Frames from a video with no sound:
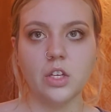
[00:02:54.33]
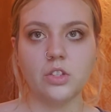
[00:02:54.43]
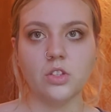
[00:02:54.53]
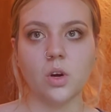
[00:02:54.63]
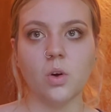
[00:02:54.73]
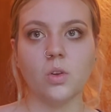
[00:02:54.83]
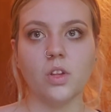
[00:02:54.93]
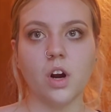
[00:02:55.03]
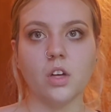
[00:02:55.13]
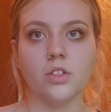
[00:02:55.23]
So
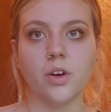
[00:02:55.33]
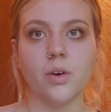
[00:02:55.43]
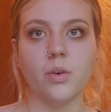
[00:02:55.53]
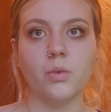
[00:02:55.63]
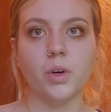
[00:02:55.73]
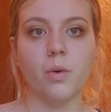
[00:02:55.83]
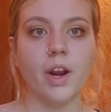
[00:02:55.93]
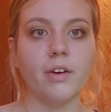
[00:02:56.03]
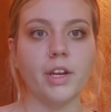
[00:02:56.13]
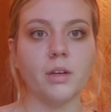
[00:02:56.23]
they're also
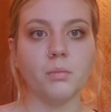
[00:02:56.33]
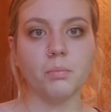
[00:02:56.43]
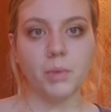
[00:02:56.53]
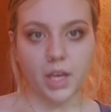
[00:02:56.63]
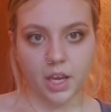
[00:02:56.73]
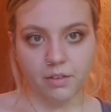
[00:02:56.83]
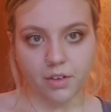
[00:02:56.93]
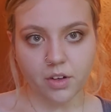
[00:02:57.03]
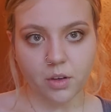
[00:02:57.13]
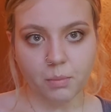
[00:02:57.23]
requiring
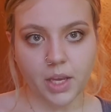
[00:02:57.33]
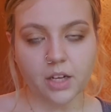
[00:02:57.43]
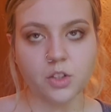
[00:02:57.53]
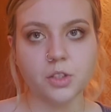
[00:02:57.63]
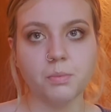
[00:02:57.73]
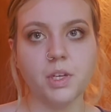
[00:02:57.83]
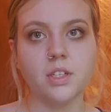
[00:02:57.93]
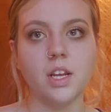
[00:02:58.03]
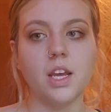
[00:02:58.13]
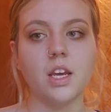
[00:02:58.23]
behavioral
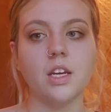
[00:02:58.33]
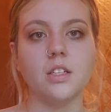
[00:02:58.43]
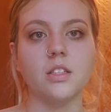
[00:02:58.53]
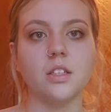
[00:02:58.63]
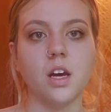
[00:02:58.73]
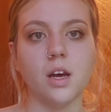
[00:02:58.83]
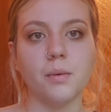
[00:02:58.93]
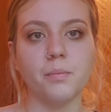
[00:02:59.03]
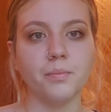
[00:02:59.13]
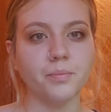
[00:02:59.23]
management and
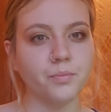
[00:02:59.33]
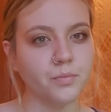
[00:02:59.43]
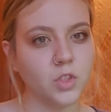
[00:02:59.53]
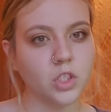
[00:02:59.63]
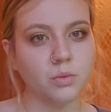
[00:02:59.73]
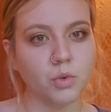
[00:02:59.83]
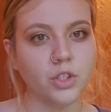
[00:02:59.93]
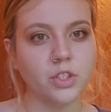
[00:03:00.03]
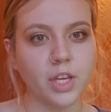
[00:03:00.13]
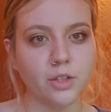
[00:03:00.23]
just more
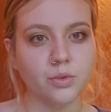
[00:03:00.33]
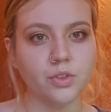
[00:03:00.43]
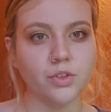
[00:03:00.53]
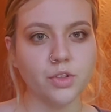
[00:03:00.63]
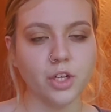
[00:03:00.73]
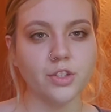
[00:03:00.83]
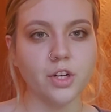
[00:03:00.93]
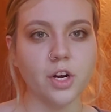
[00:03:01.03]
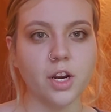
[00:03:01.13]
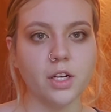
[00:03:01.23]
scheduled
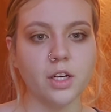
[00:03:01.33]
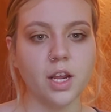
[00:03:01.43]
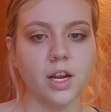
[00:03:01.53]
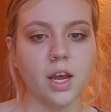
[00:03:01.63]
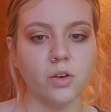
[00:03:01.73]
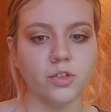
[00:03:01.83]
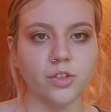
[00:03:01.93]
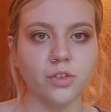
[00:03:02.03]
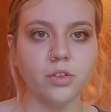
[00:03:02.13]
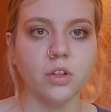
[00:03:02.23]
structure and how
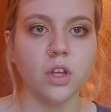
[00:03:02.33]
to